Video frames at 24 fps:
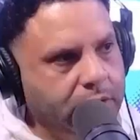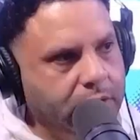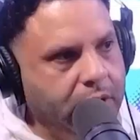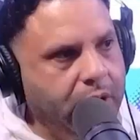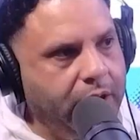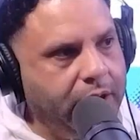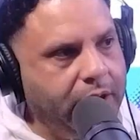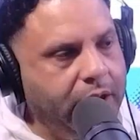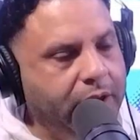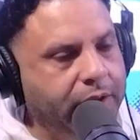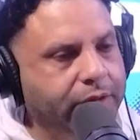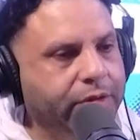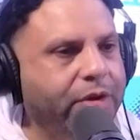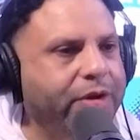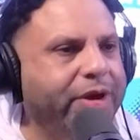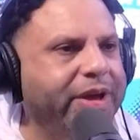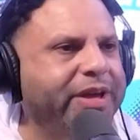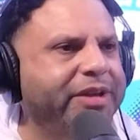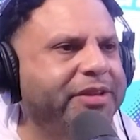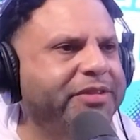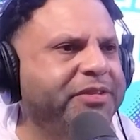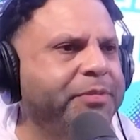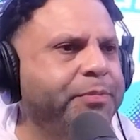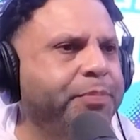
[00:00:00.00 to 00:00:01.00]
Yeah, yeah. No,
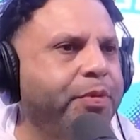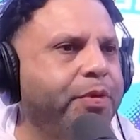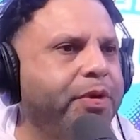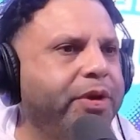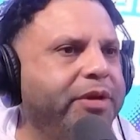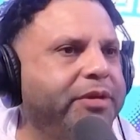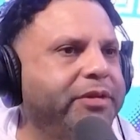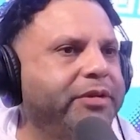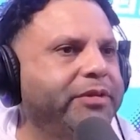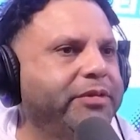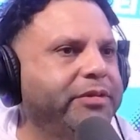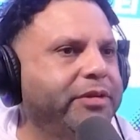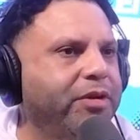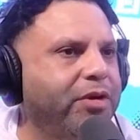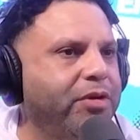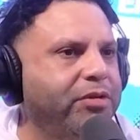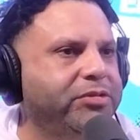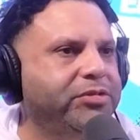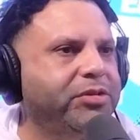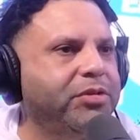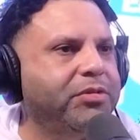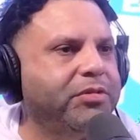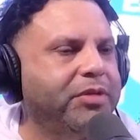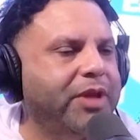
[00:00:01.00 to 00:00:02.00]
it is important.
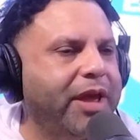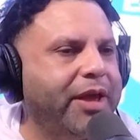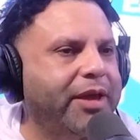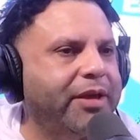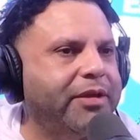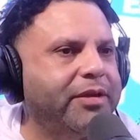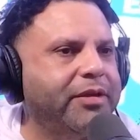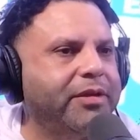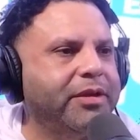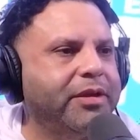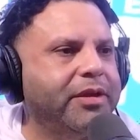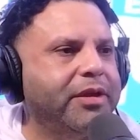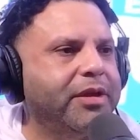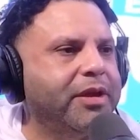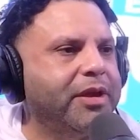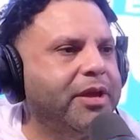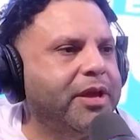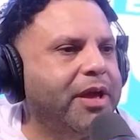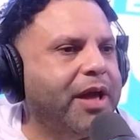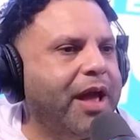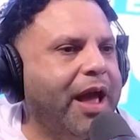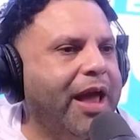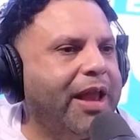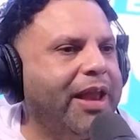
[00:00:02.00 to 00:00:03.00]
Also, like
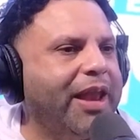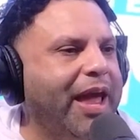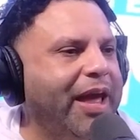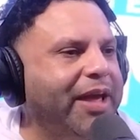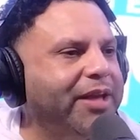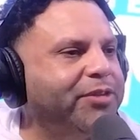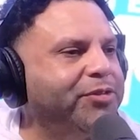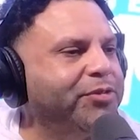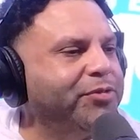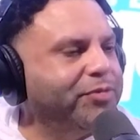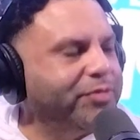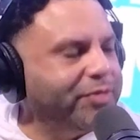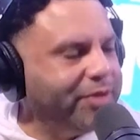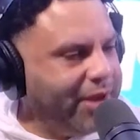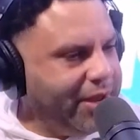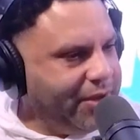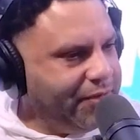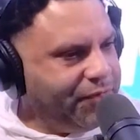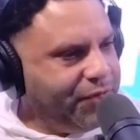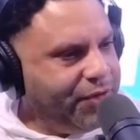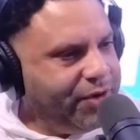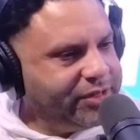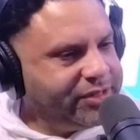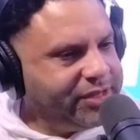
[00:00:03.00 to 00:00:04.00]
I like to
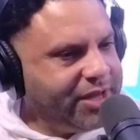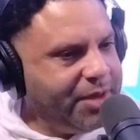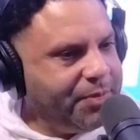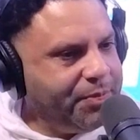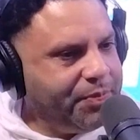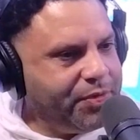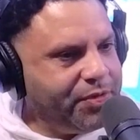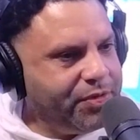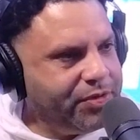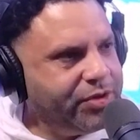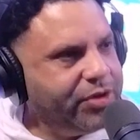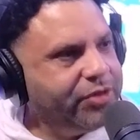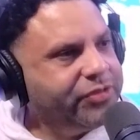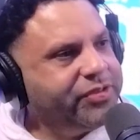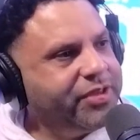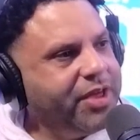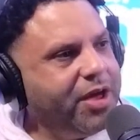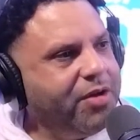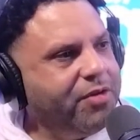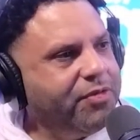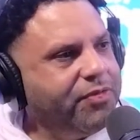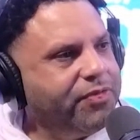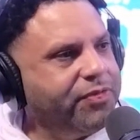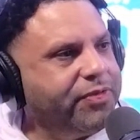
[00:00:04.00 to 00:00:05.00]
like for example
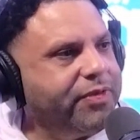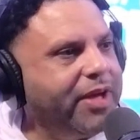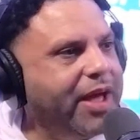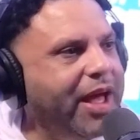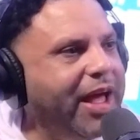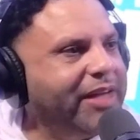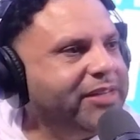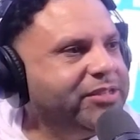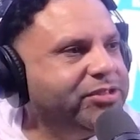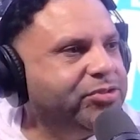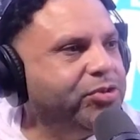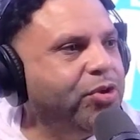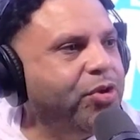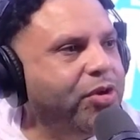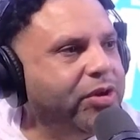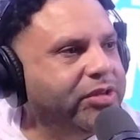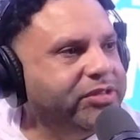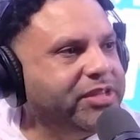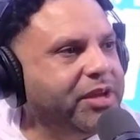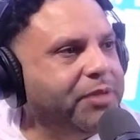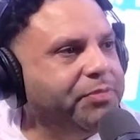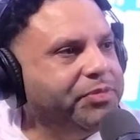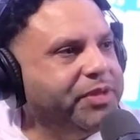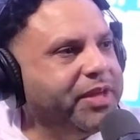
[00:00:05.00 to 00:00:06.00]
yourself. I saw
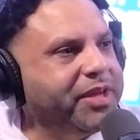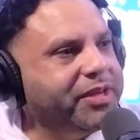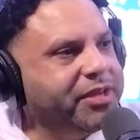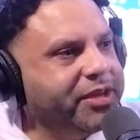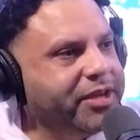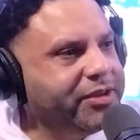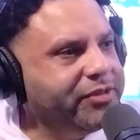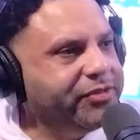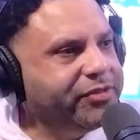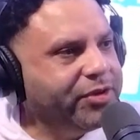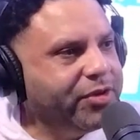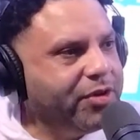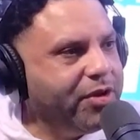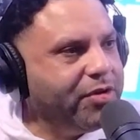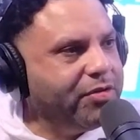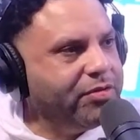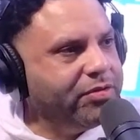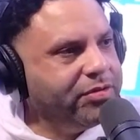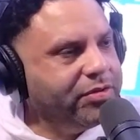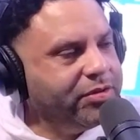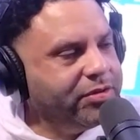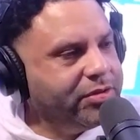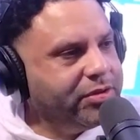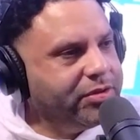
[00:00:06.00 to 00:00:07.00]
something years
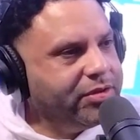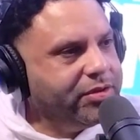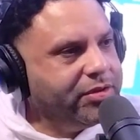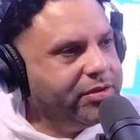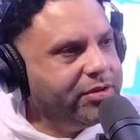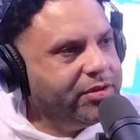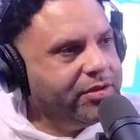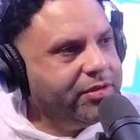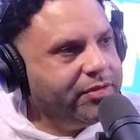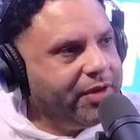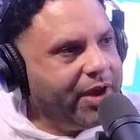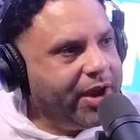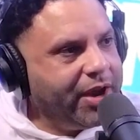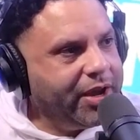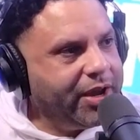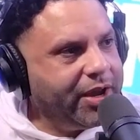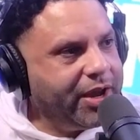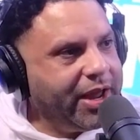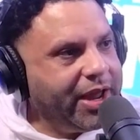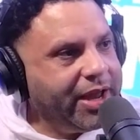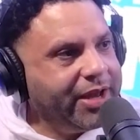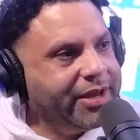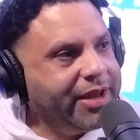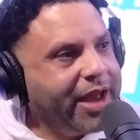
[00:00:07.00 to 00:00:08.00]
ago. Yeah
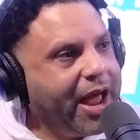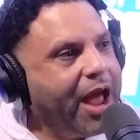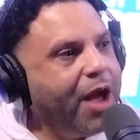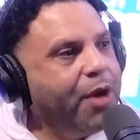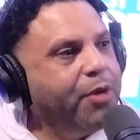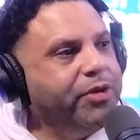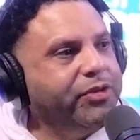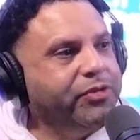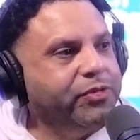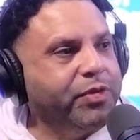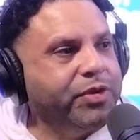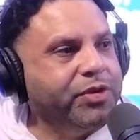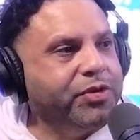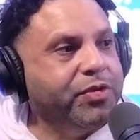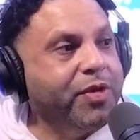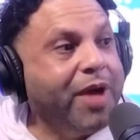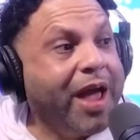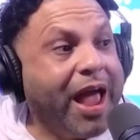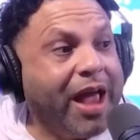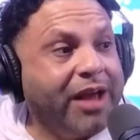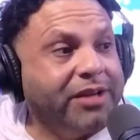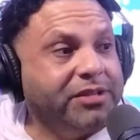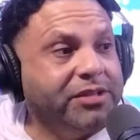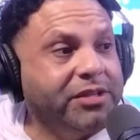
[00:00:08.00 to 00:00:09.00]
right? And now is when you're
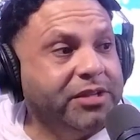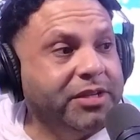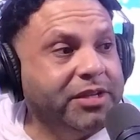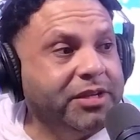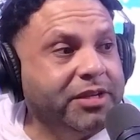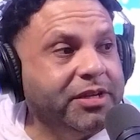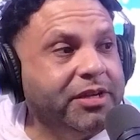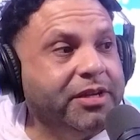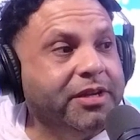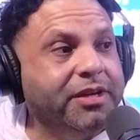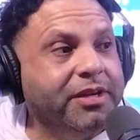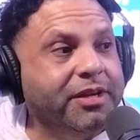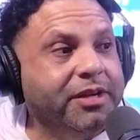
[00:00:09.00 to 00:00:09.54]
actually